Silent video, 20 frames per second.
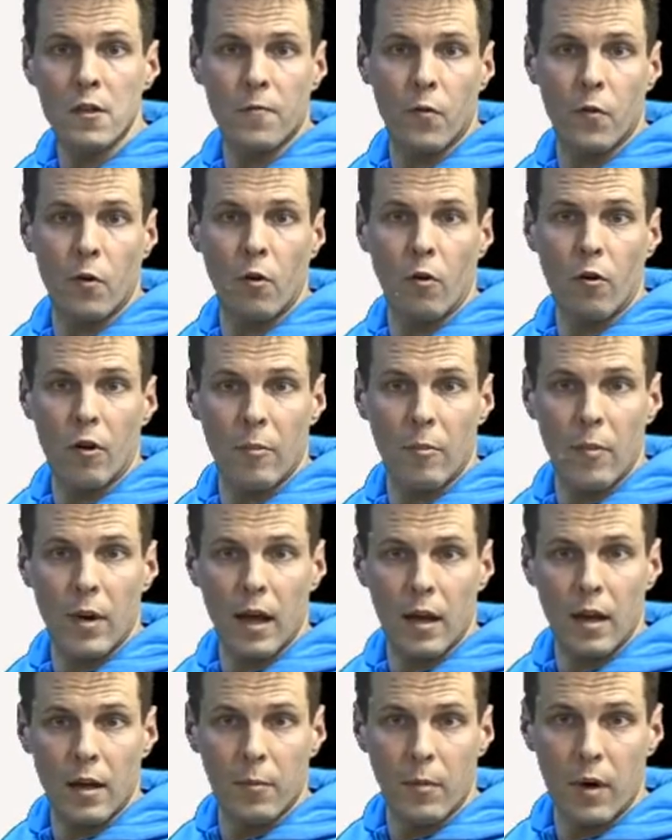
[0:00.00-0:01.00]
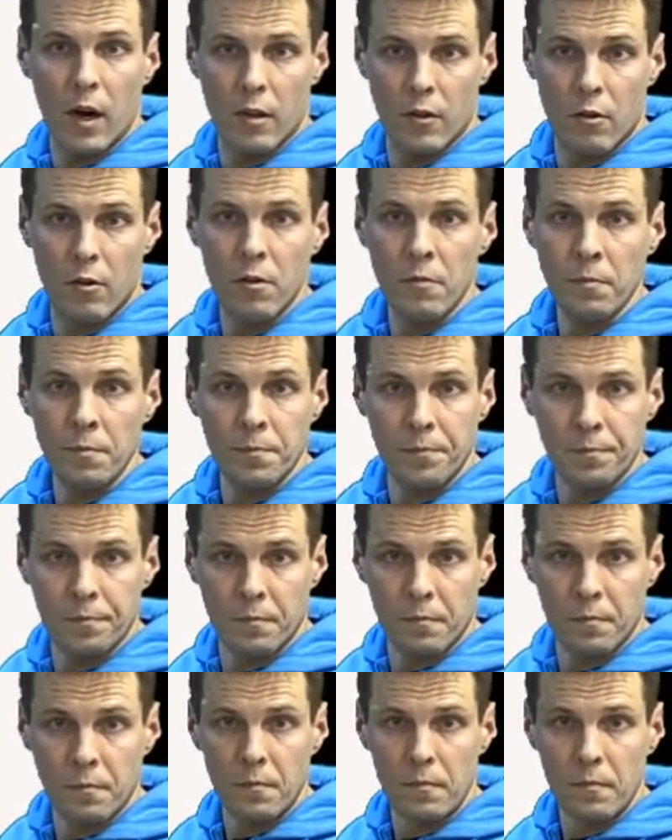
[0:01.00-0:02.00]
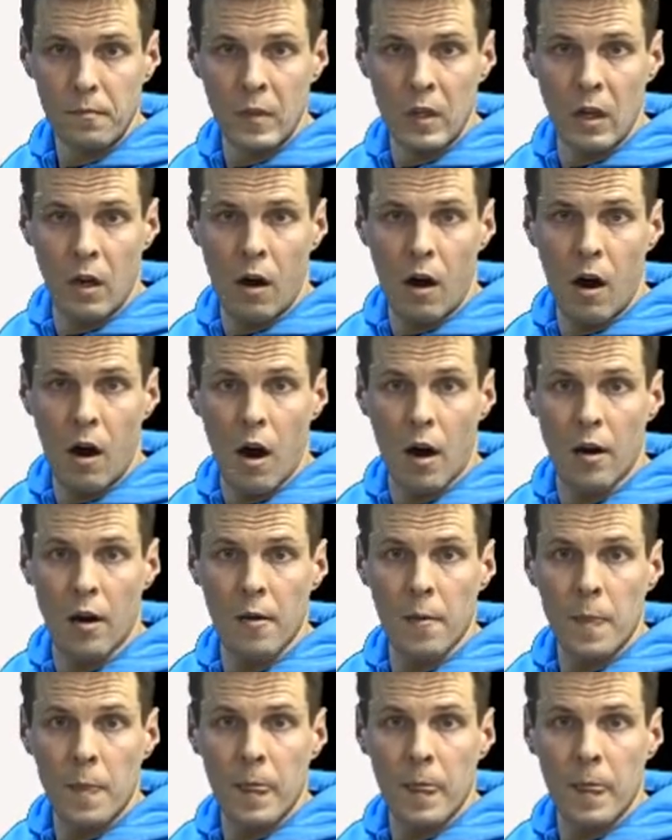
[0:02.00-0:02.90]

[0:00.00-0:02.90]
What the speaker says: for a black mother are